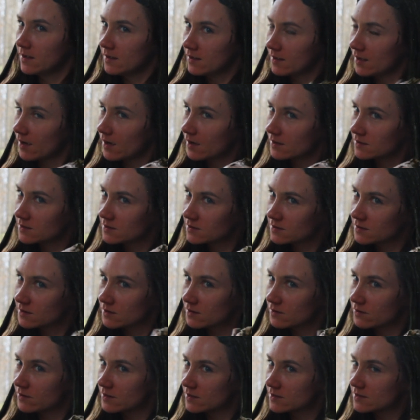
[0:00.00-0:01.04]
yeah,
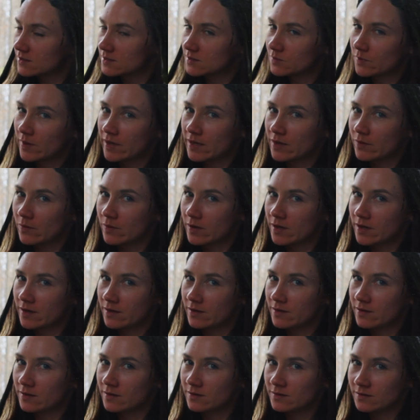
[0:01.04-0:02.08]
so this is why you want
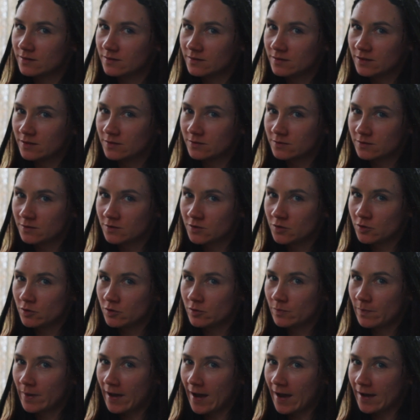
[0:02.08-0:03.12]
to use
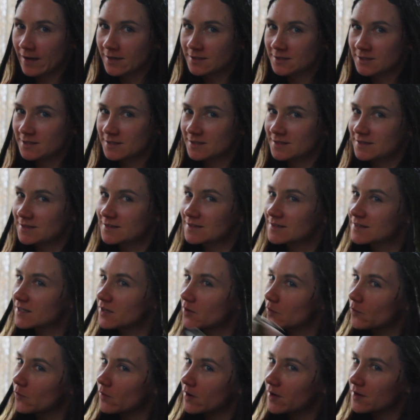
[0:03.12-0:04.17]
2 packages instead
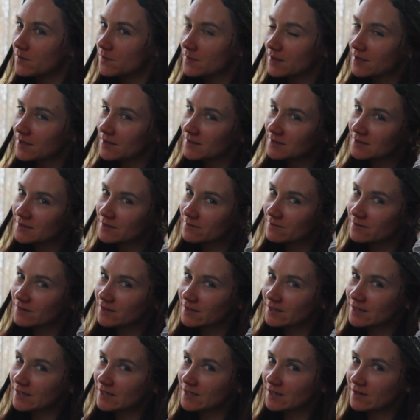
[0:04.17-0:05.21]
of 1, because you
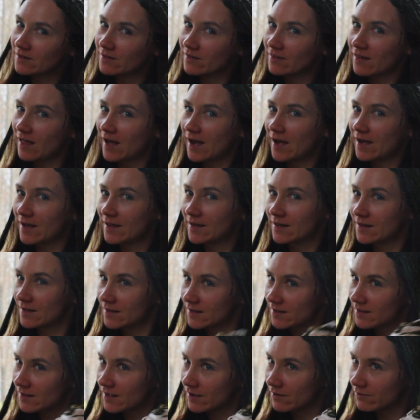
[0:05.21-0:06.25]
really need a lot
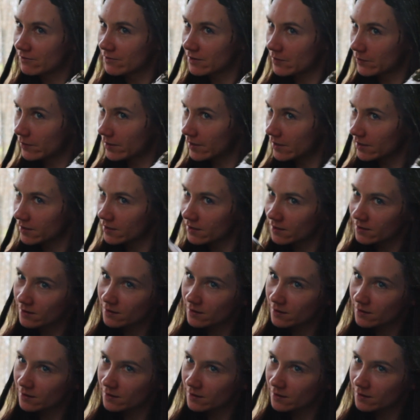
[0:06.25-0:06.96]
everywhere.